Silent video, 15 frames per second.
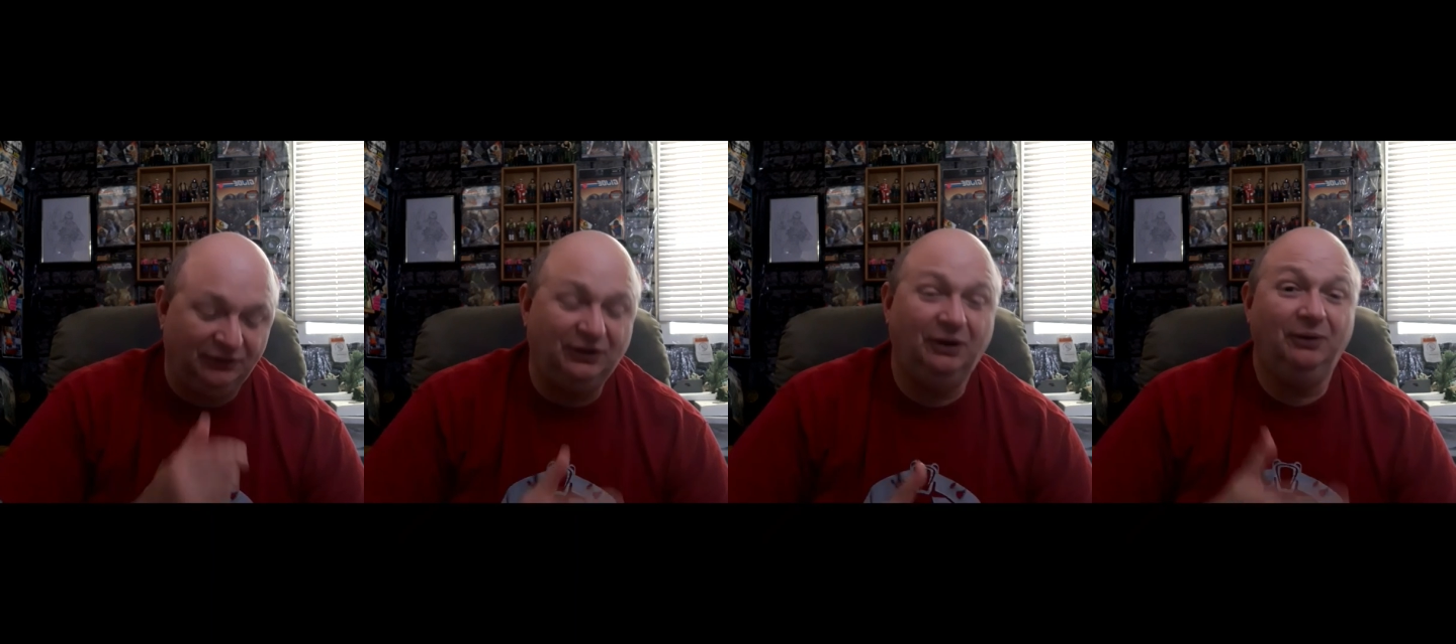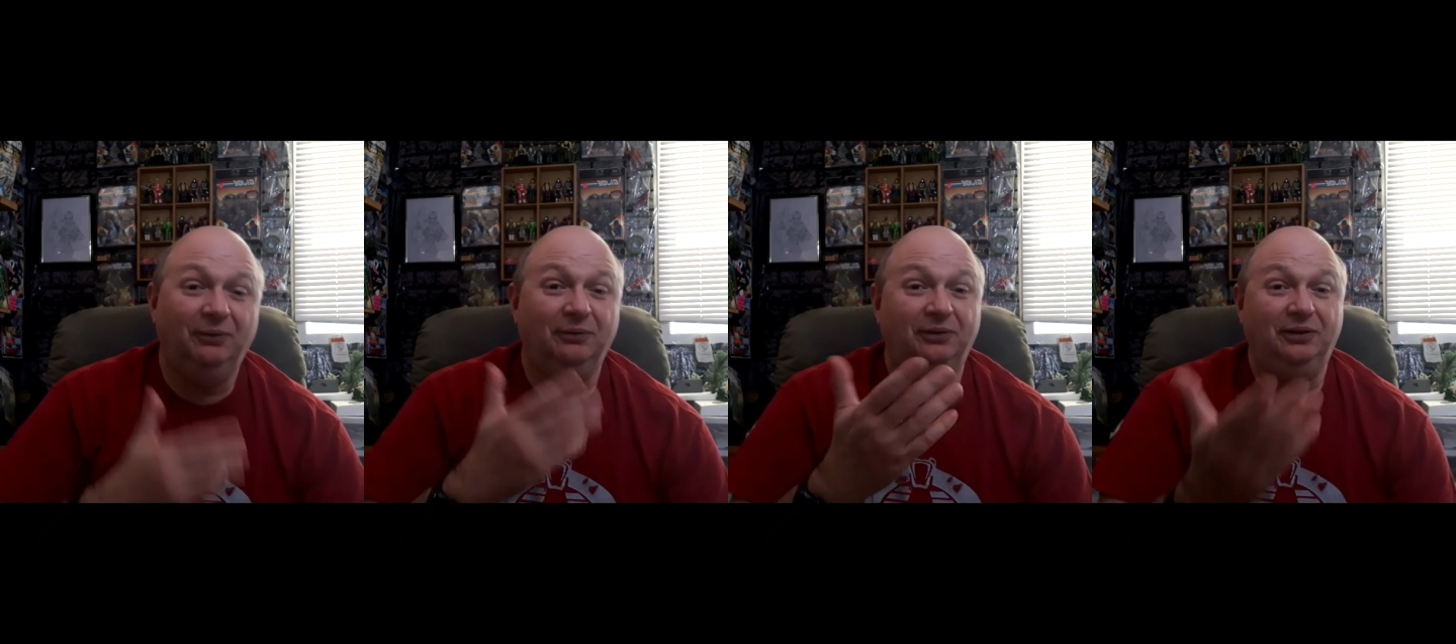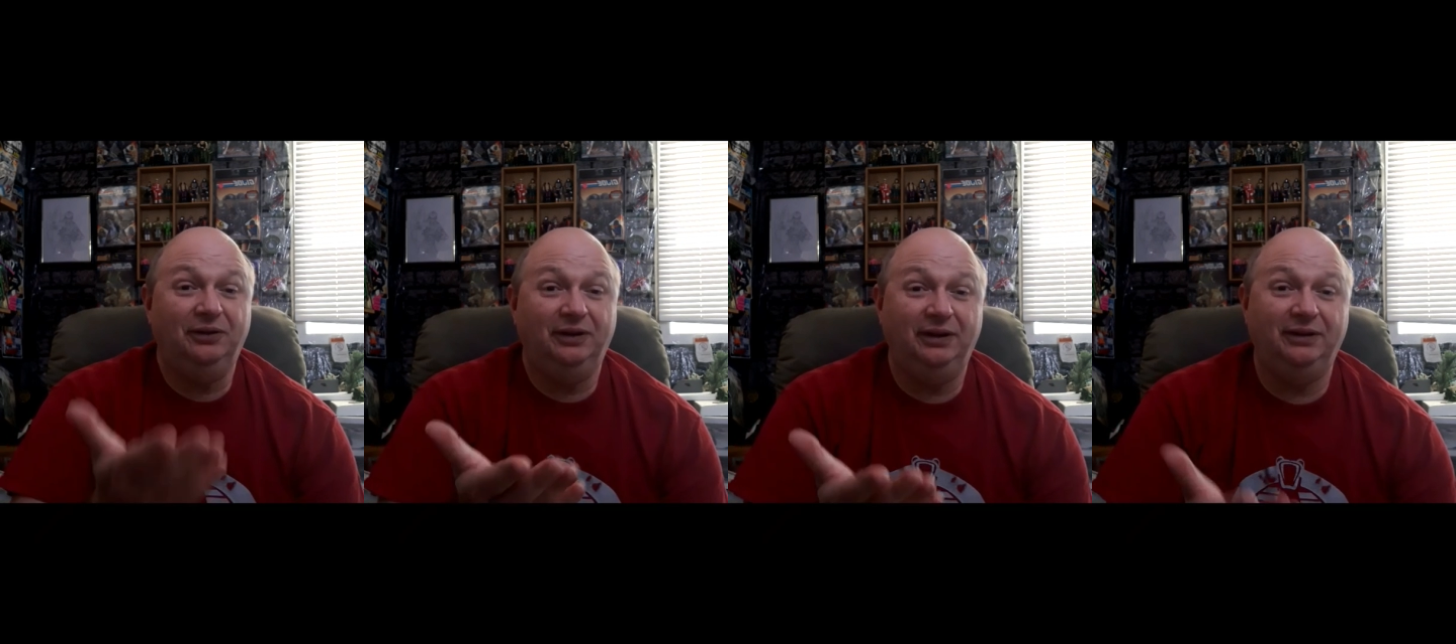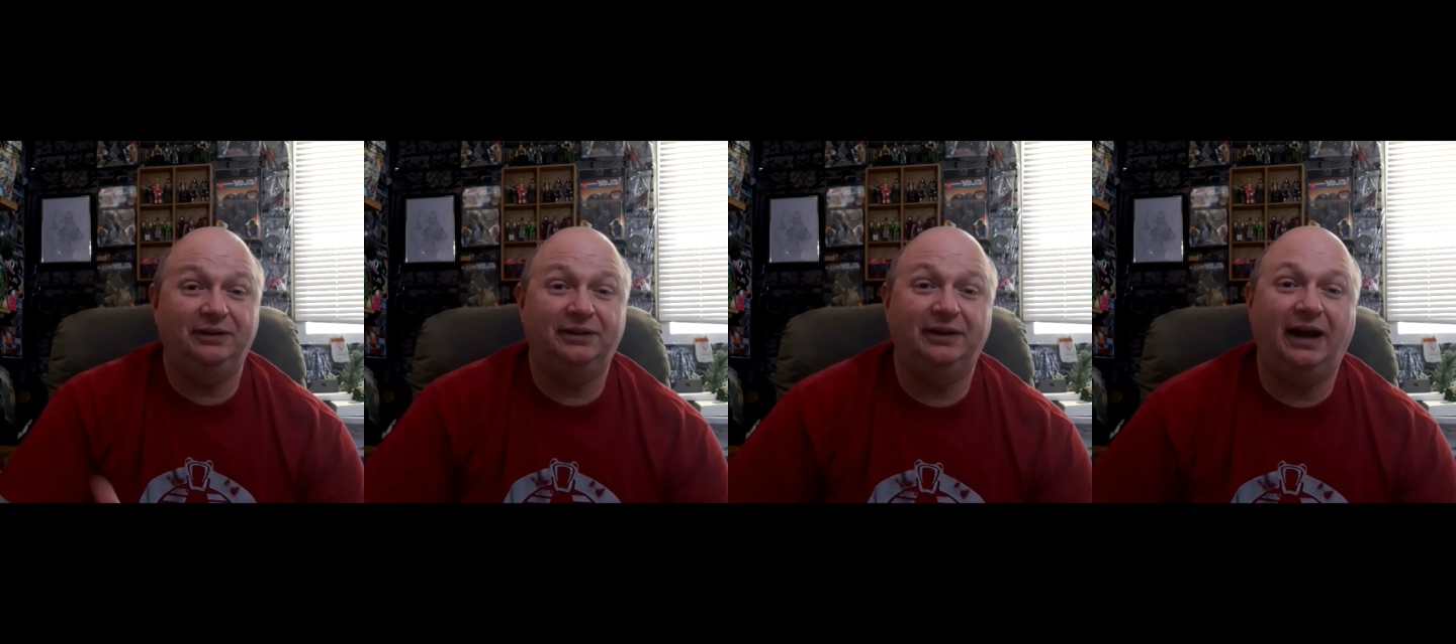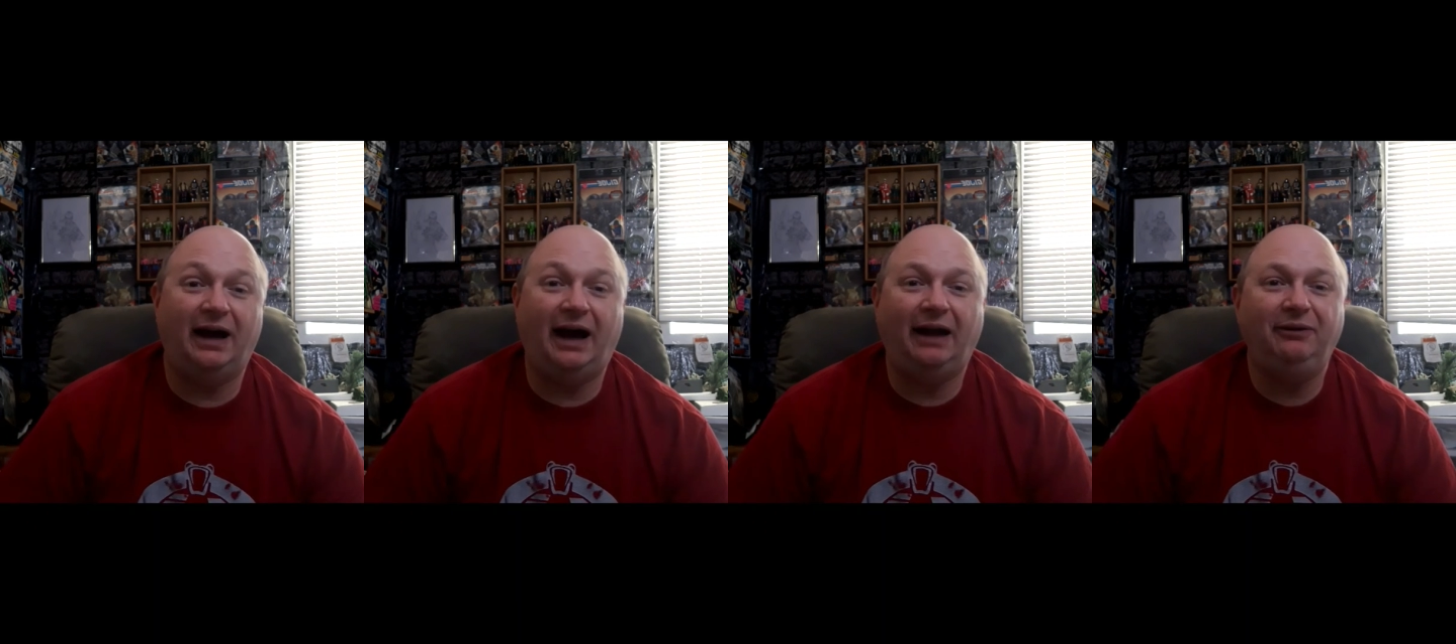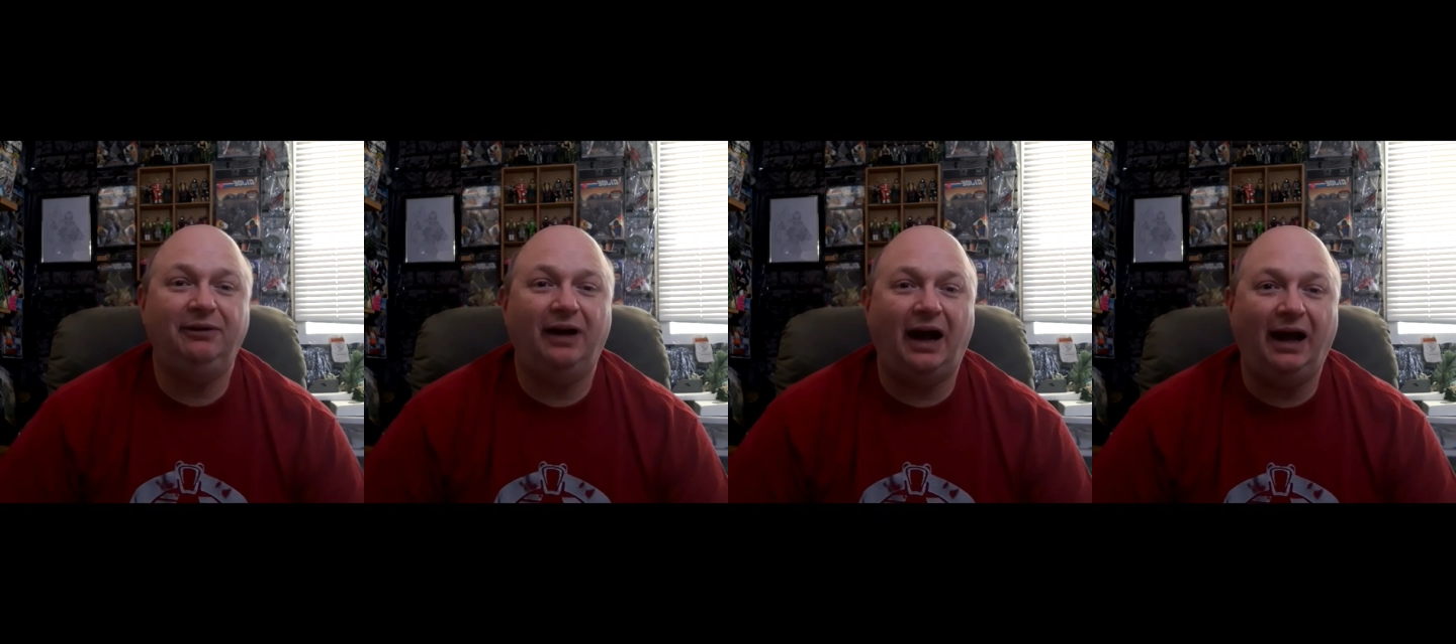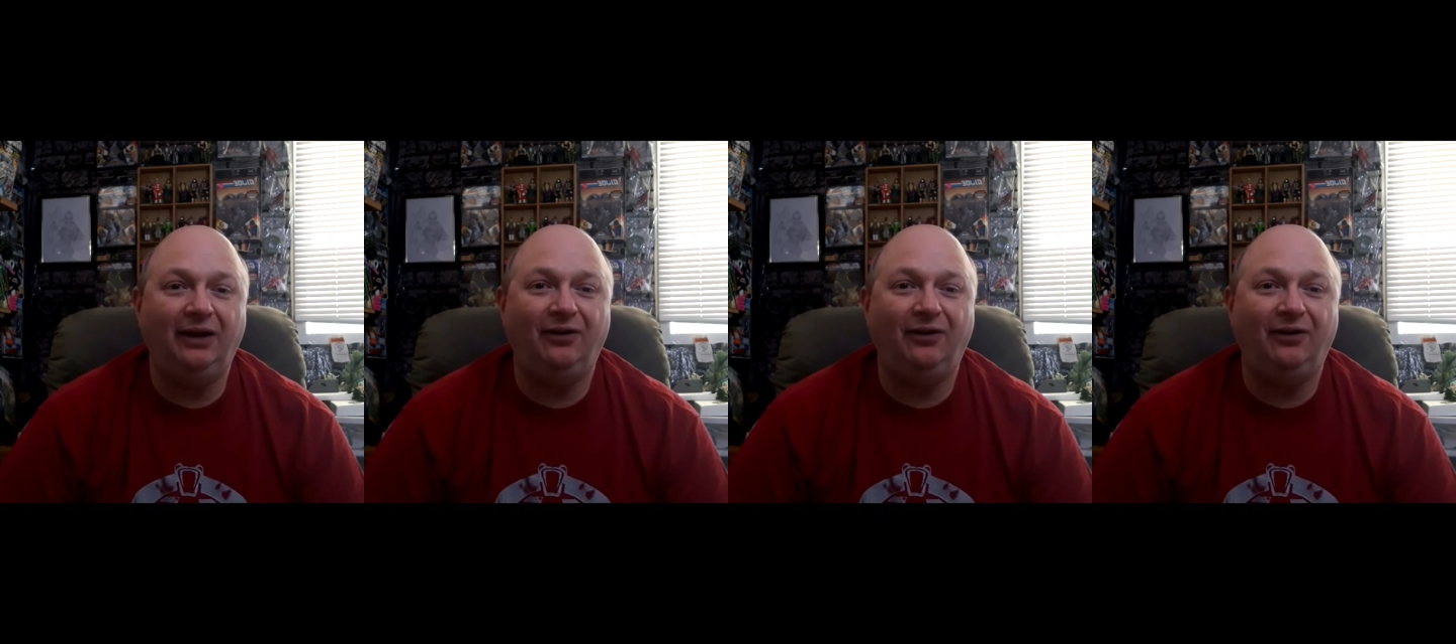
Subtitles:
So I